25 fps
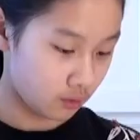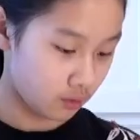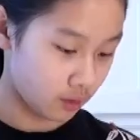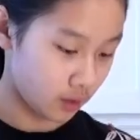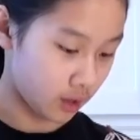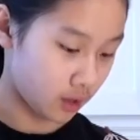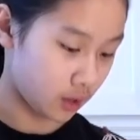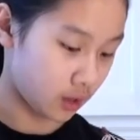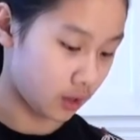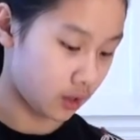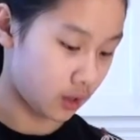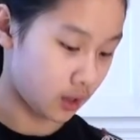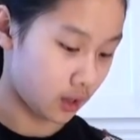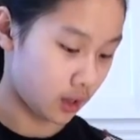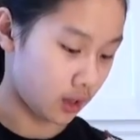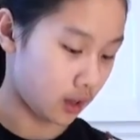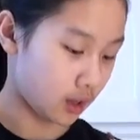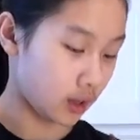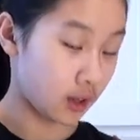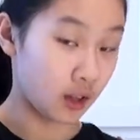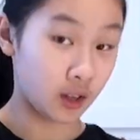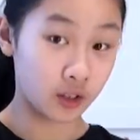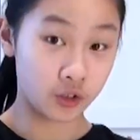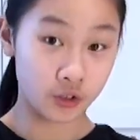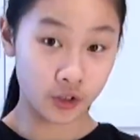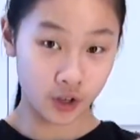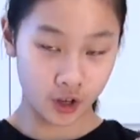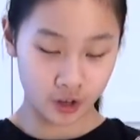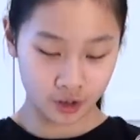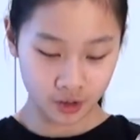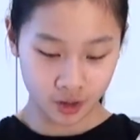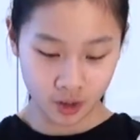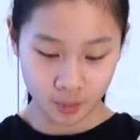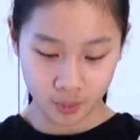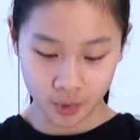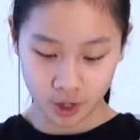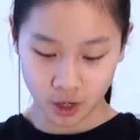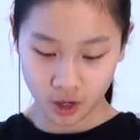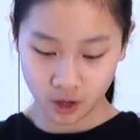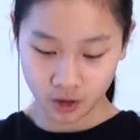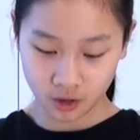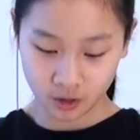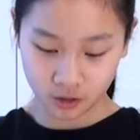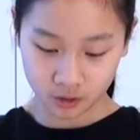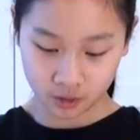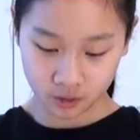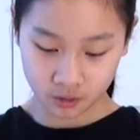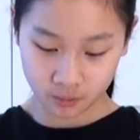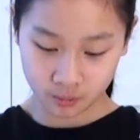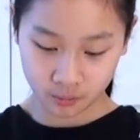We're going to take a chocolate ball,
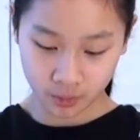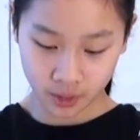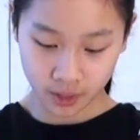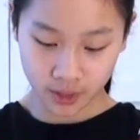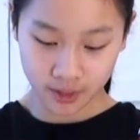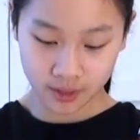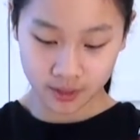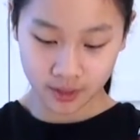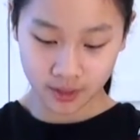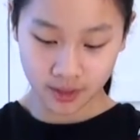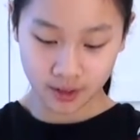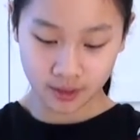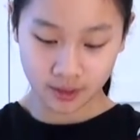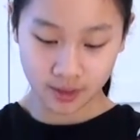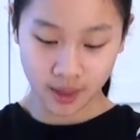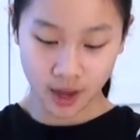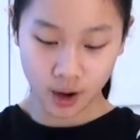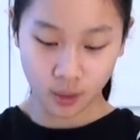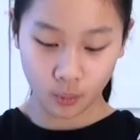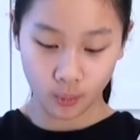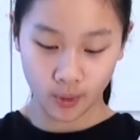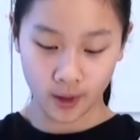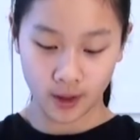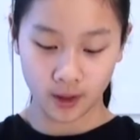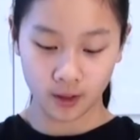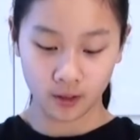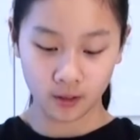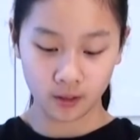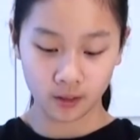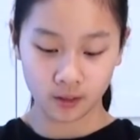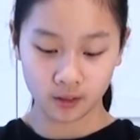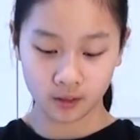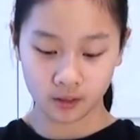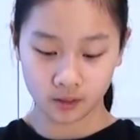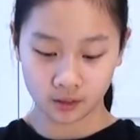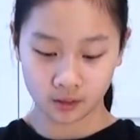place it in that well.